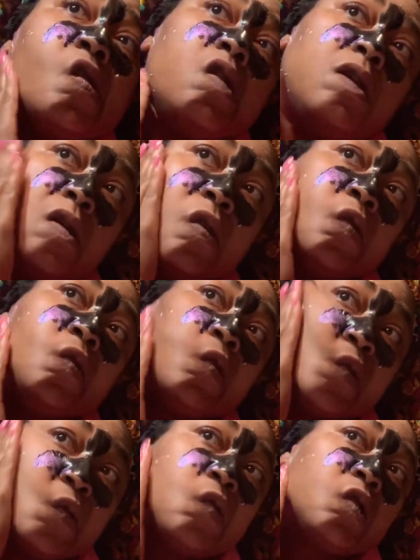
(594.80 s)
Oh,
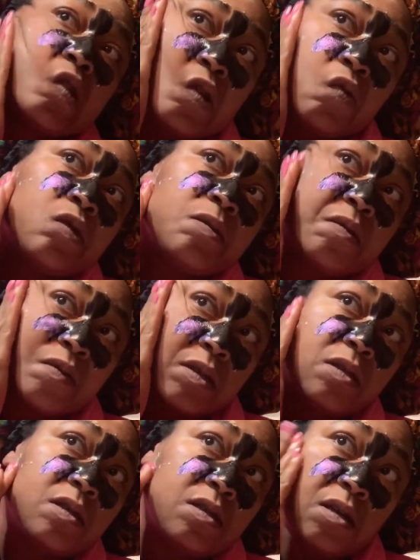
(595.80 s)
I'm just going to rub the
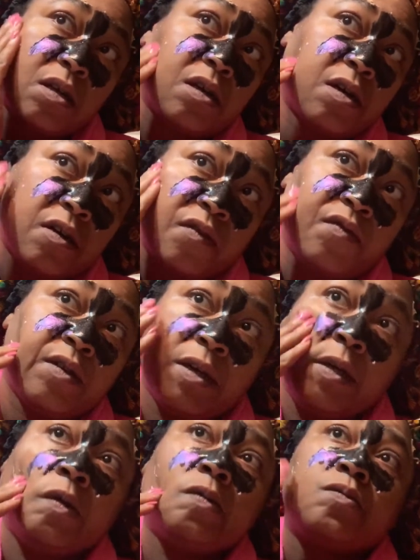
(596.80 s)
rest of this off.
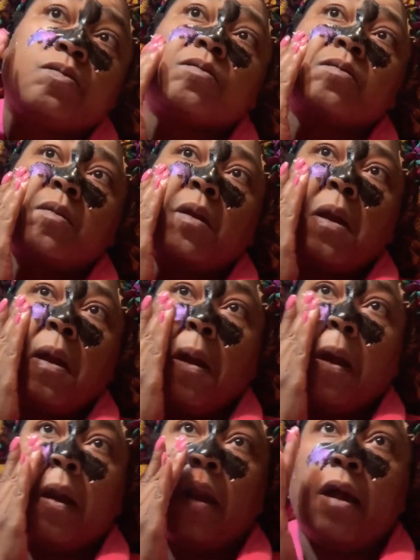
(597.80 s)

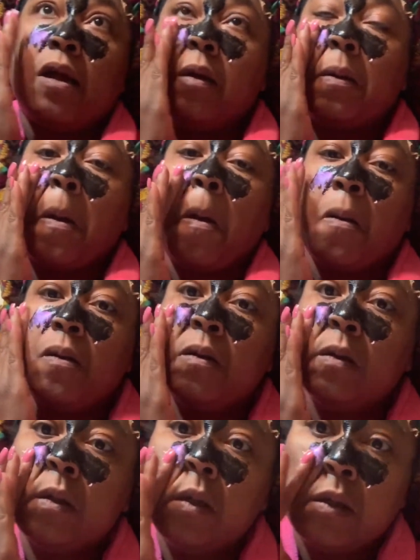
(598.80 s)
And now
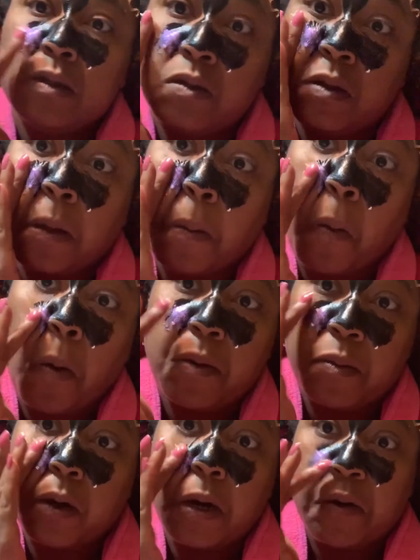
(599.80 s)
to the
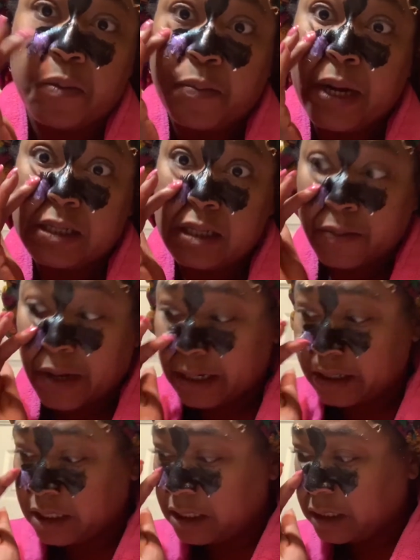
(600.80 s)
important part. Oh, back to the
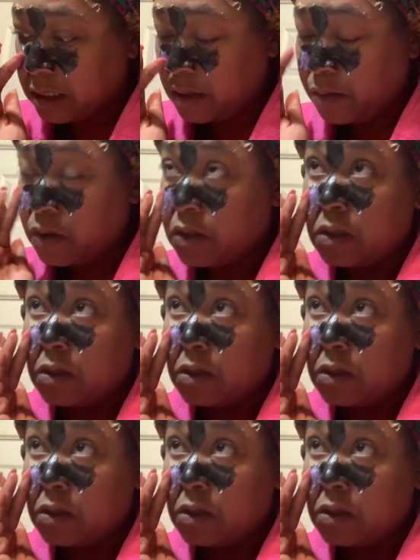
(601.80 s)
Meyers. Yes, it smells